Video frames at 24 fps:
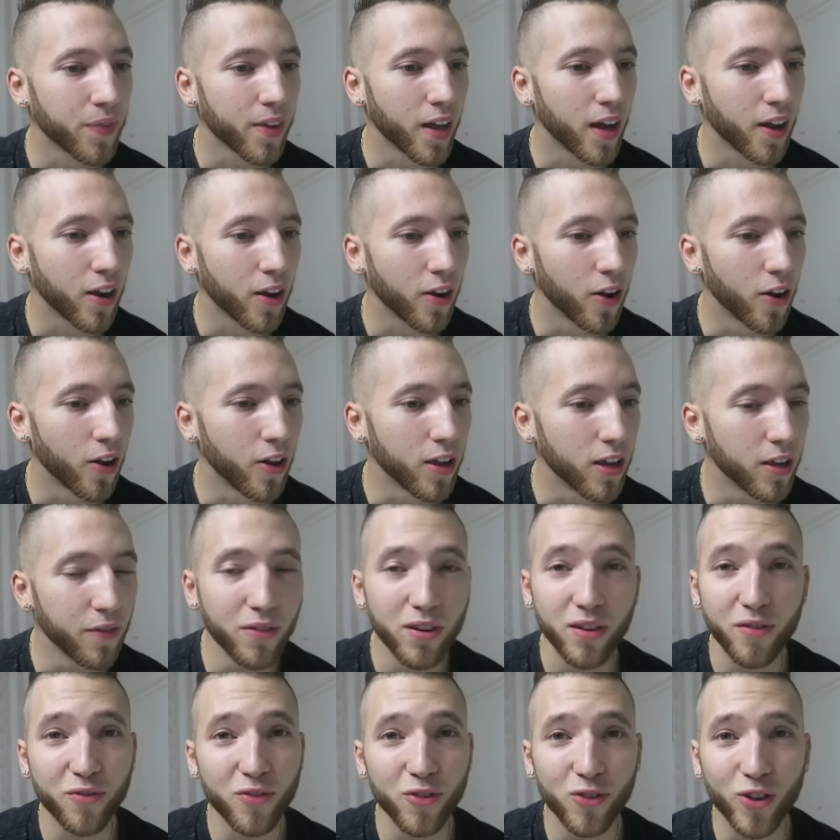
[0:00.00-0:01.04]
I don't know.
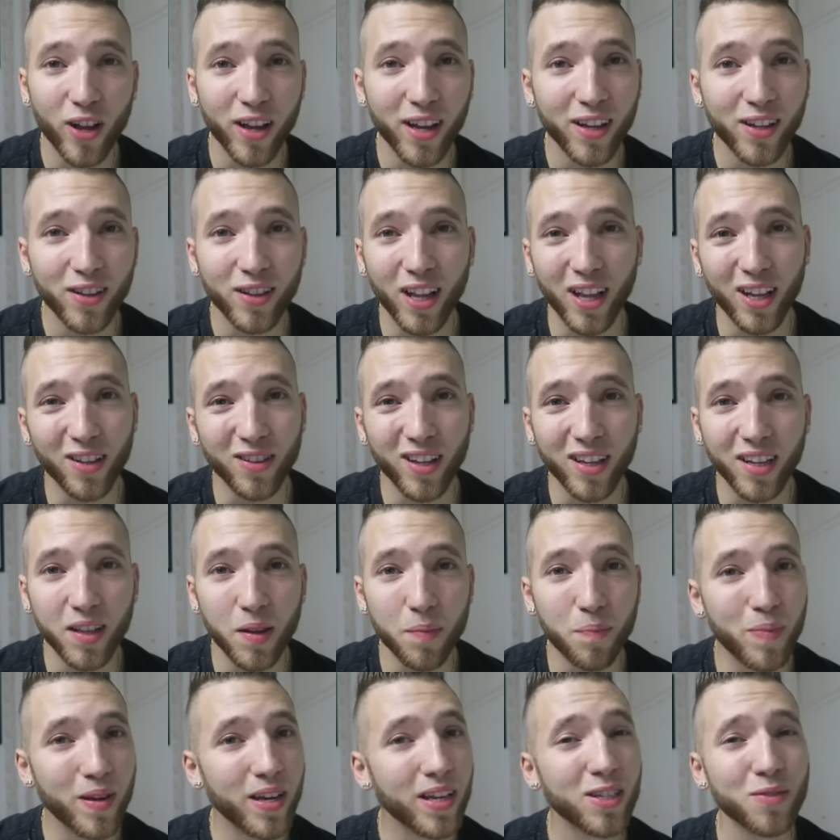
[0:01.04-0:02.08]
Even if you're taking the
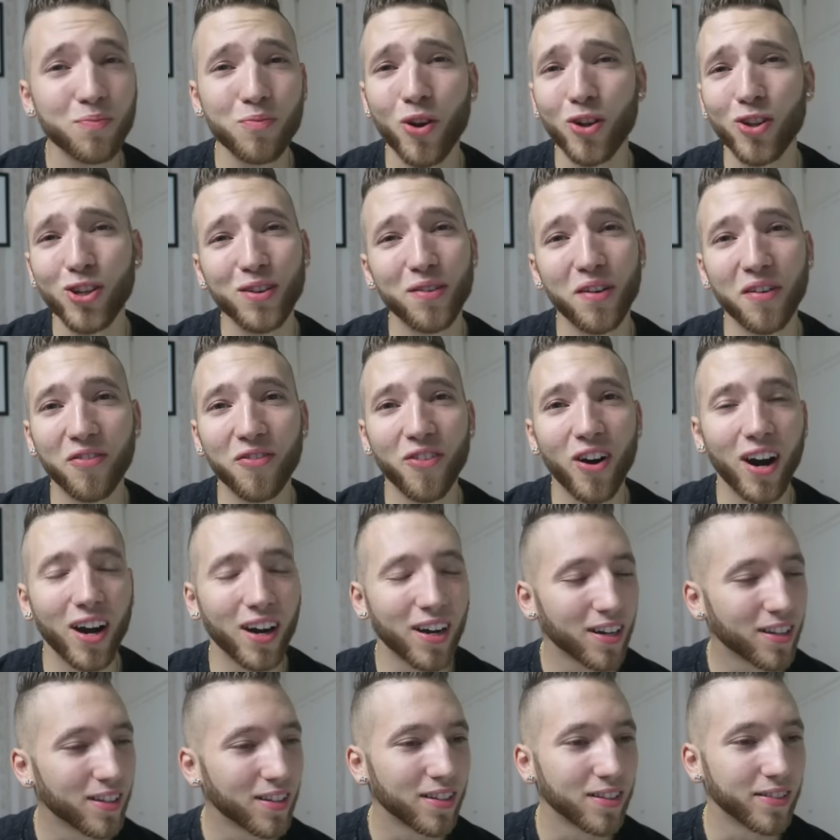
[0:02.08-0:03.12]
piss, bro, I think you're a
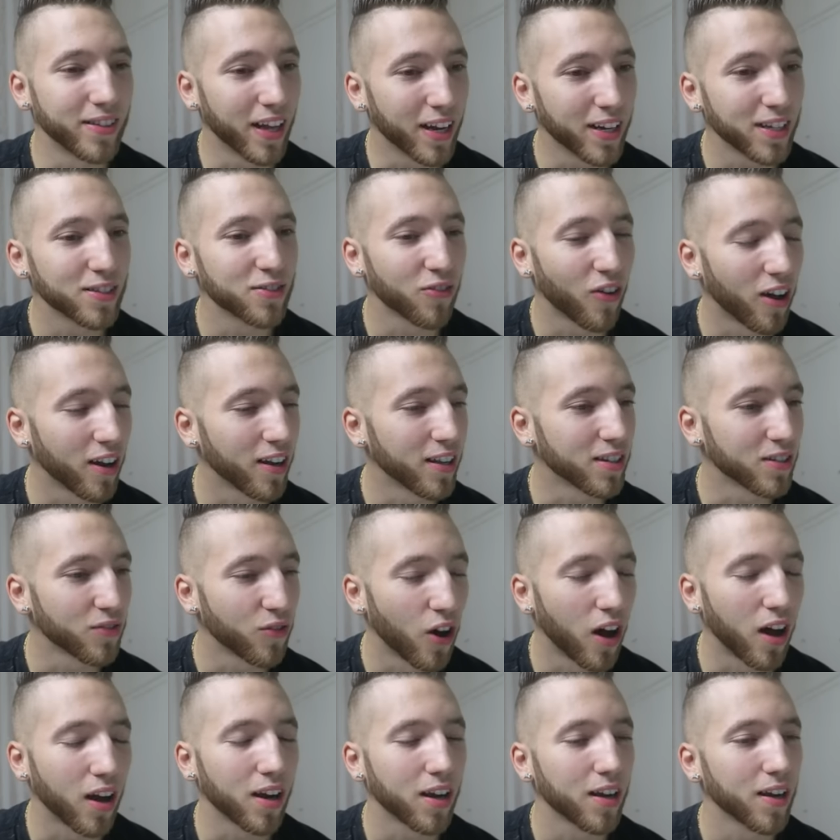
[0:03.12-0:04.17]
fuck. That is funny as
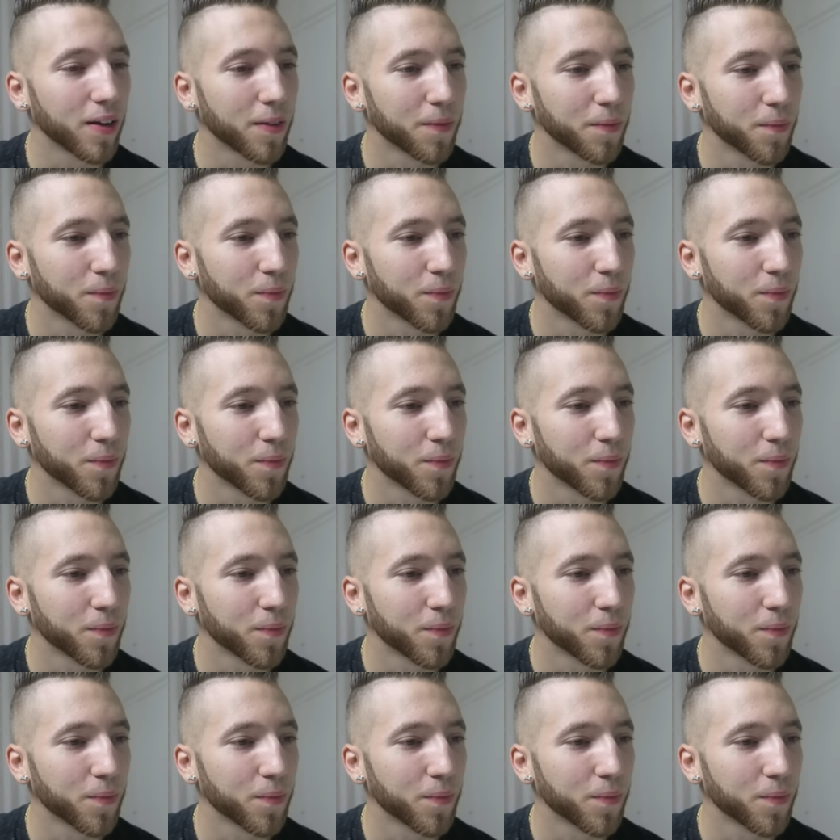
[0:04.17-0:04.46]
fuck.